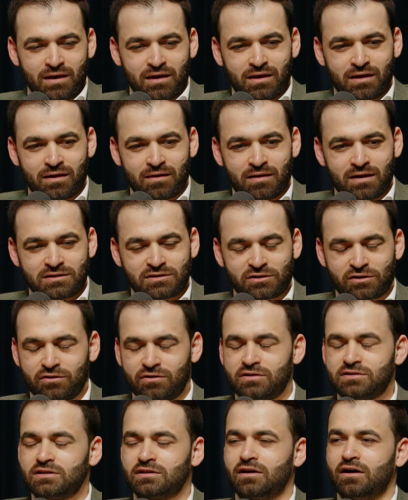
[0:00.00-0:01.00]
a
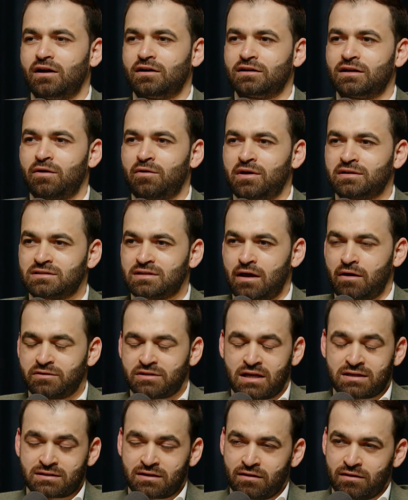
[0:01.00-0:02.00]
security guard, and I was
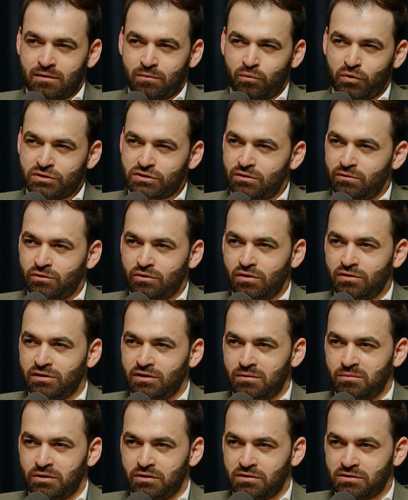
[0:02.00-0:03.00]
asking them what's going on
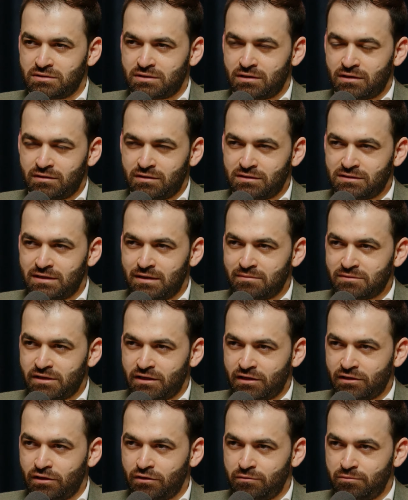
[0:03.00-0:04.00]
here, because it seems
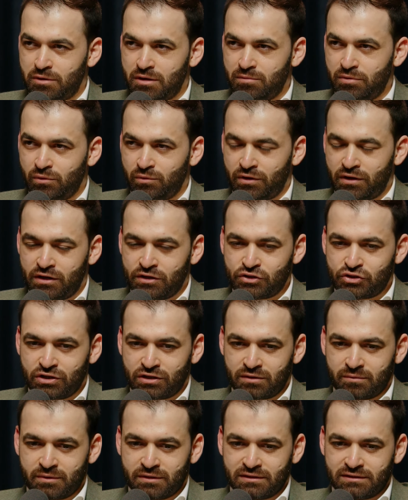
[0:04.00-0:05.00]
like a lot of people were
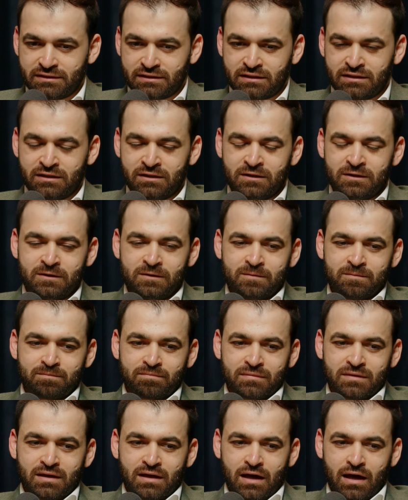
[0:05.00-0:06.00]
entering the building,
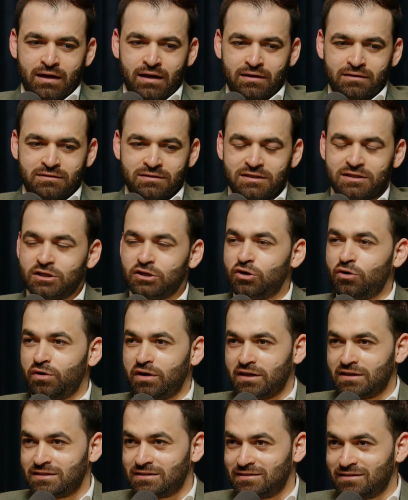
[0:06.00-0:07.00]
and I didn't know
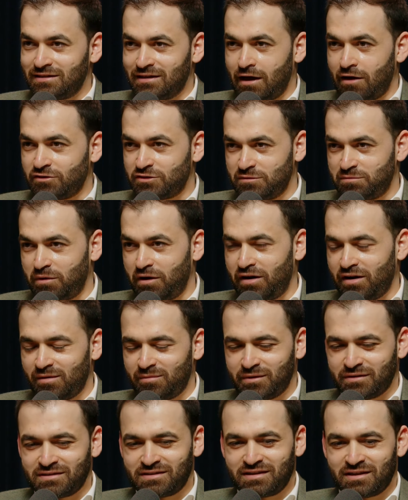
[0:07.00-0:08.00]
it's the House of
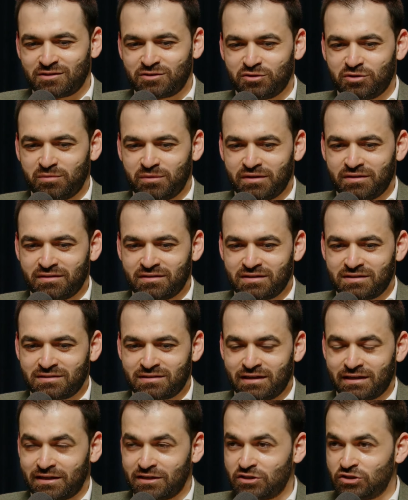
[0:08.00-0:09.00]
Parliament. They told me there
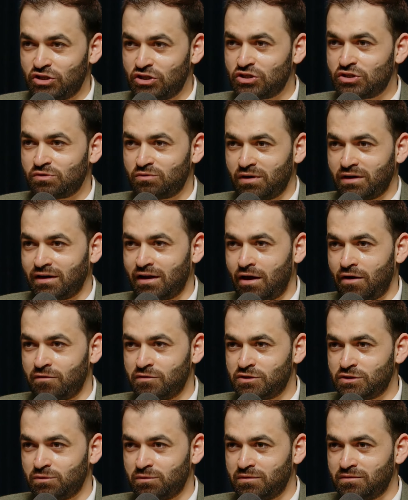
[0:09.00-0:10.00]
is like a session right now.
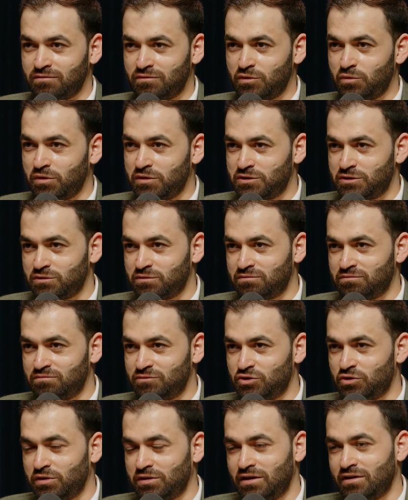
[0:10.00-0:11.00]
If you want to
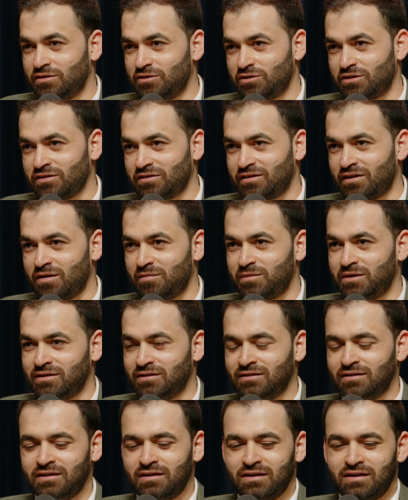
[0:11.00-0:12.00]
join in, you can come
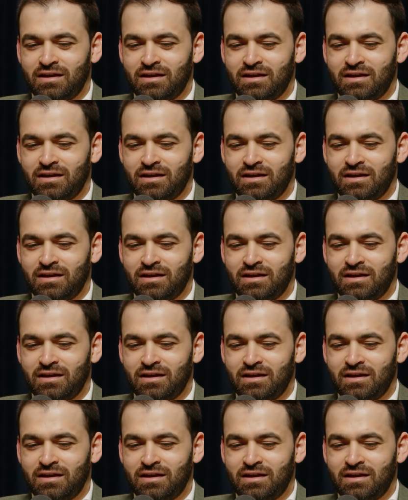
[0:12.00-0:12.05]
in.